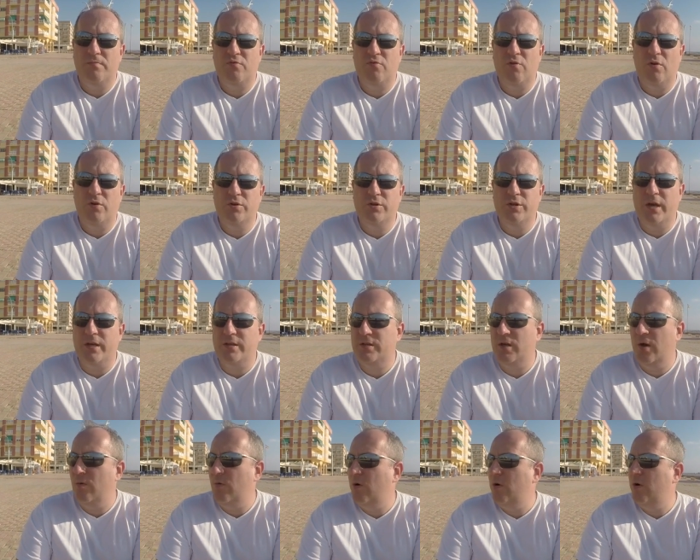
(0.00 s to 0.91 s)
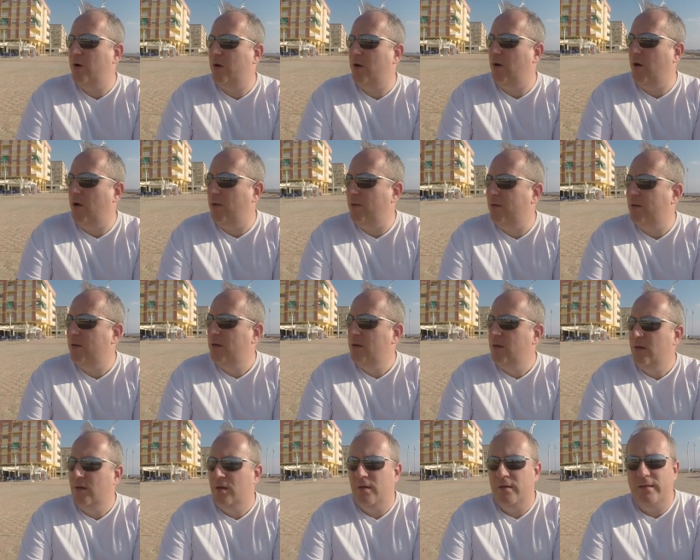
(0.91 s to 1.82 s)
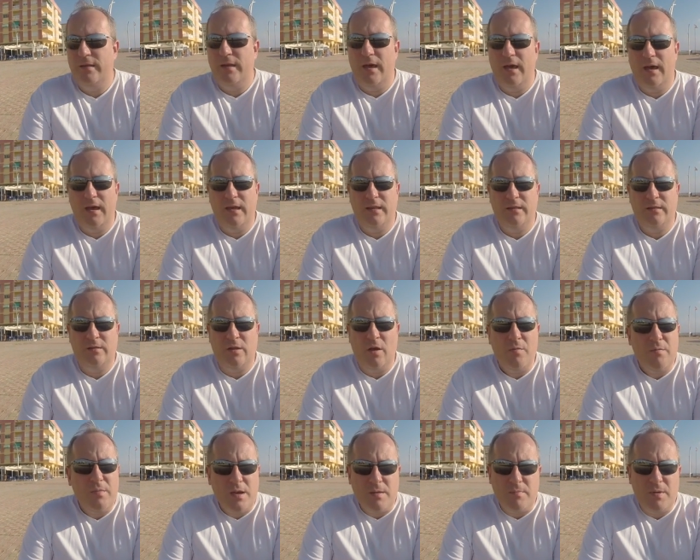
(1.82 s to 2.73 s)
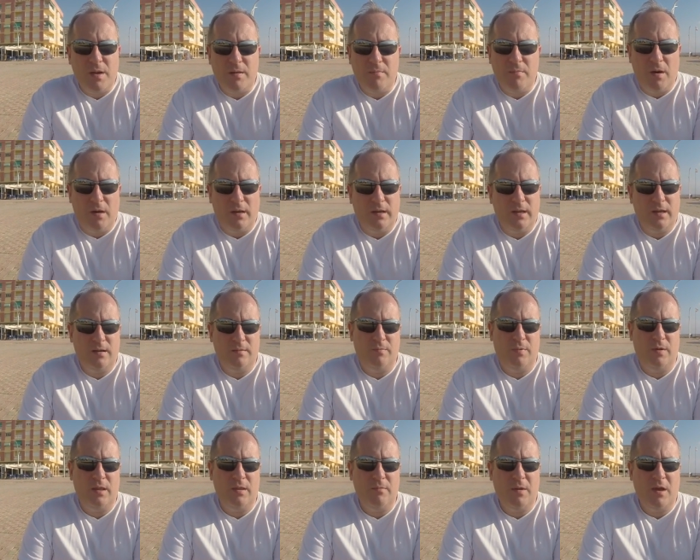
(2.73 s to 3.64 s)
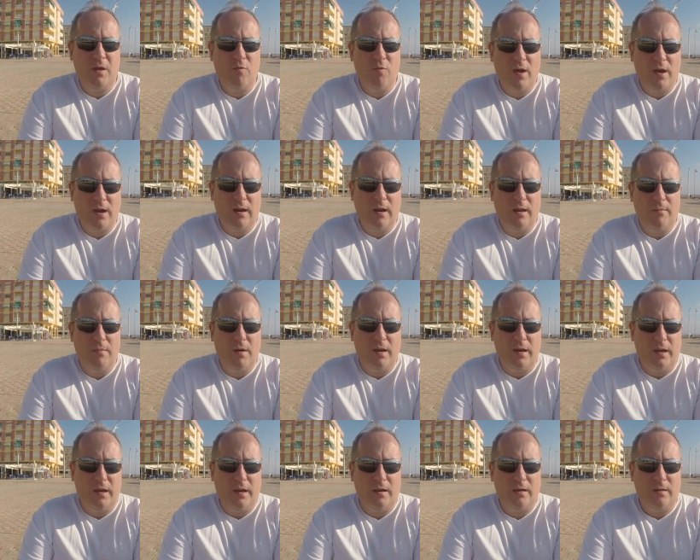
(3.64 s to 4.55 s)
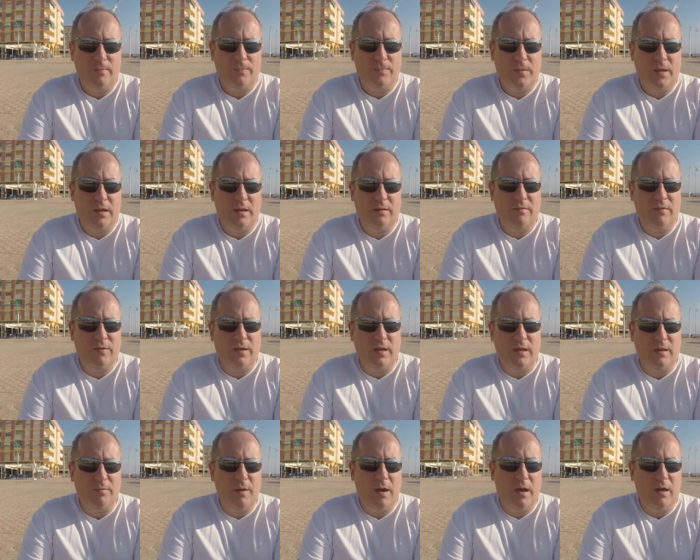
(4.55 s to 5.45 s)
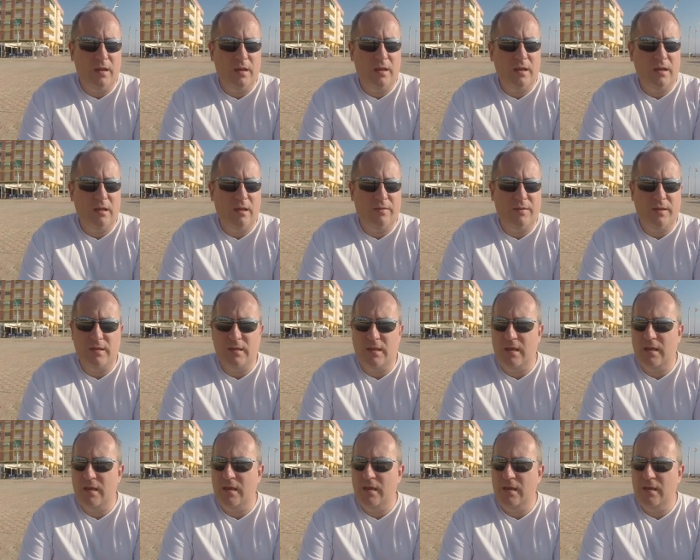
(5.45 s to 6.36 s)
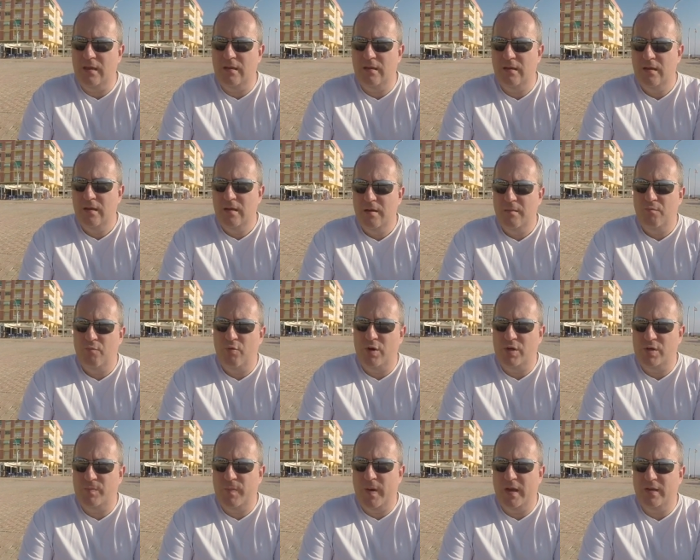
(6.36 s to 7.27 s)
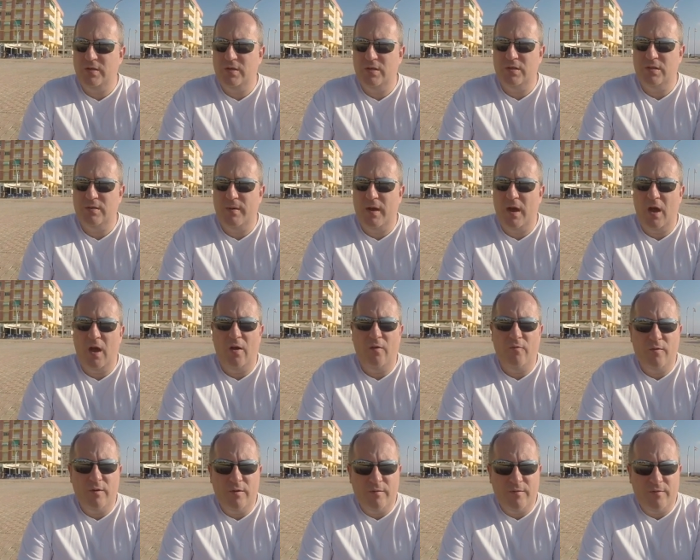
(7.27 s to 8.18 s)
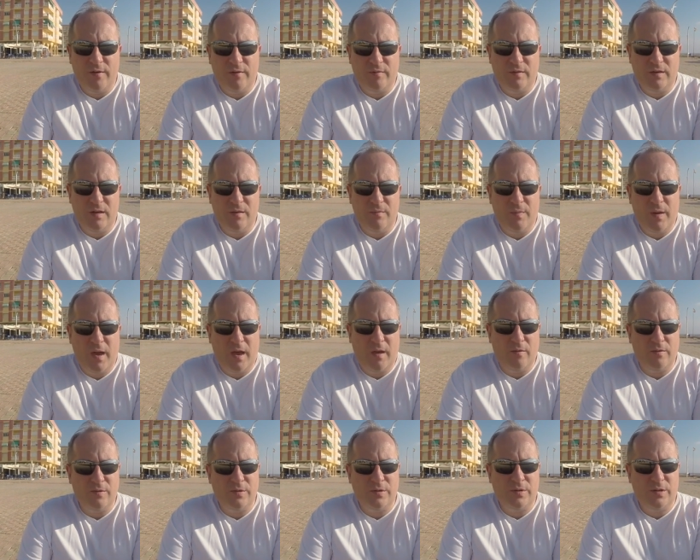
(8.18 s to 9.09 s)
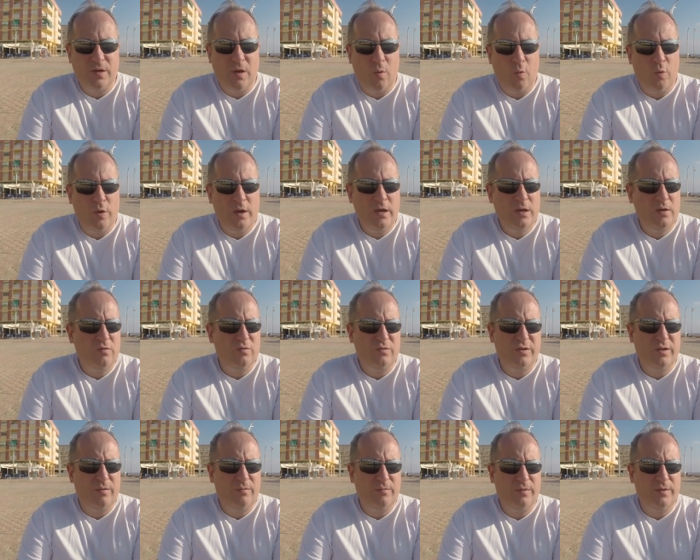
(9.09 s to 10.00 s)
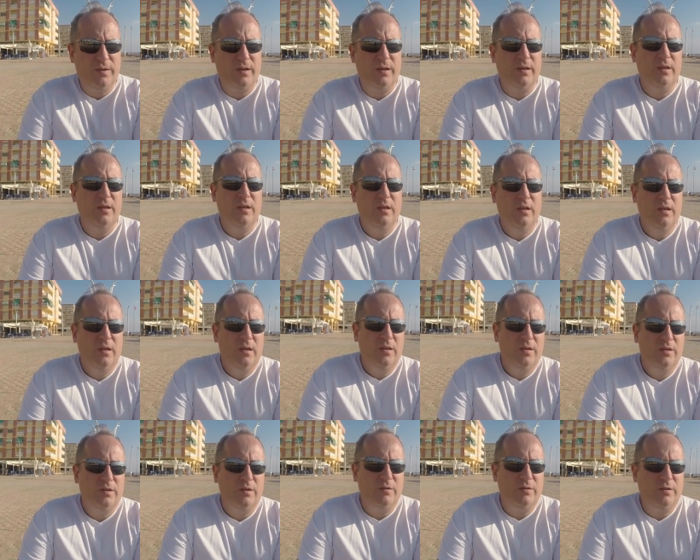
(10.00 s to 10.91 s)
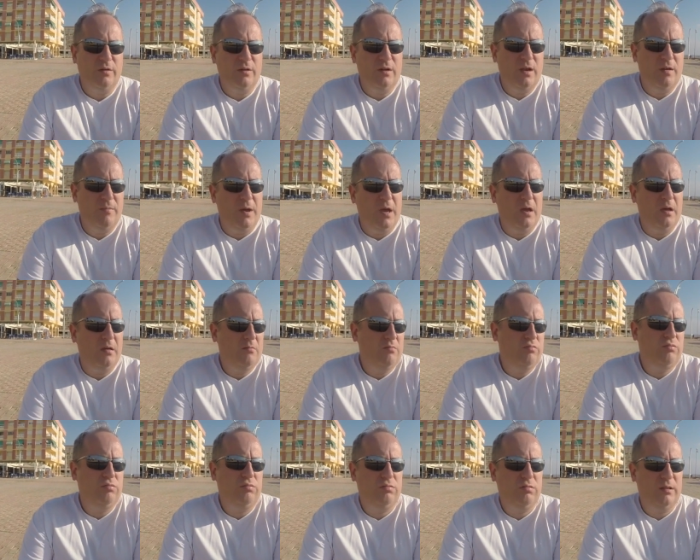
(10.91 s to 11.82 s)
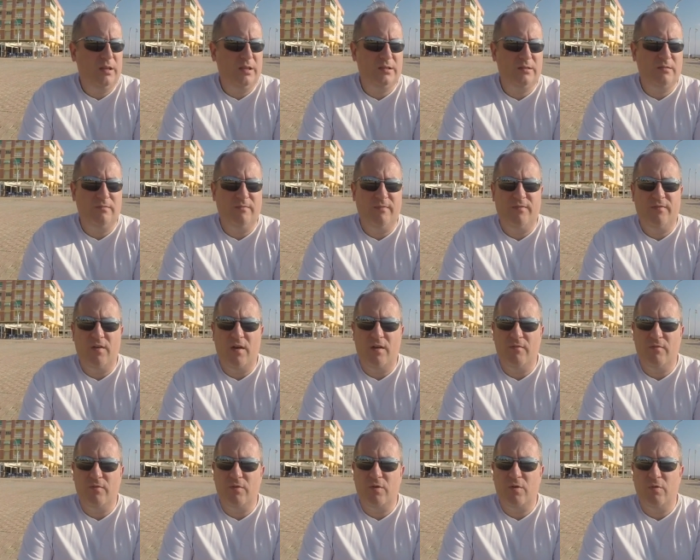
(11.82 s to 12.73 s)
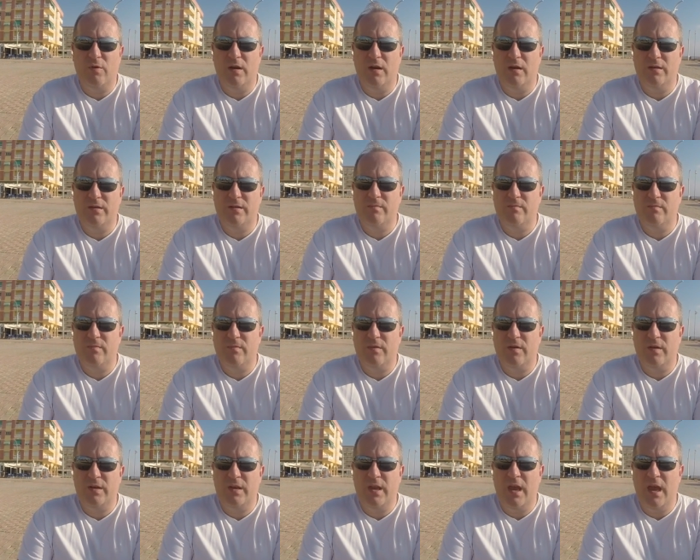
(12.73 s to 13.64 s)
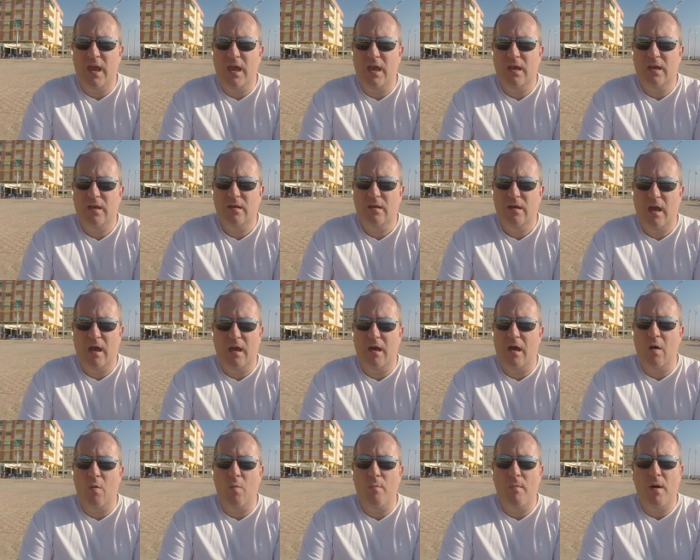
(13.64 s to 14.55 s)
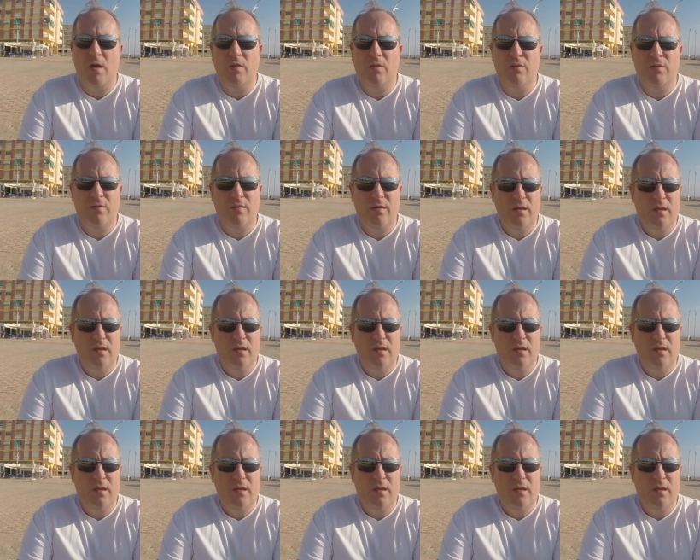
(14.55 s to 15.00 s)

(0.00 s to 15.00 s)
projects I work on that don't make big money, but they make regular money. And if you think about it, I think the British pension is about £115 a week or something. So it's only about less than 500 quid a year, a month.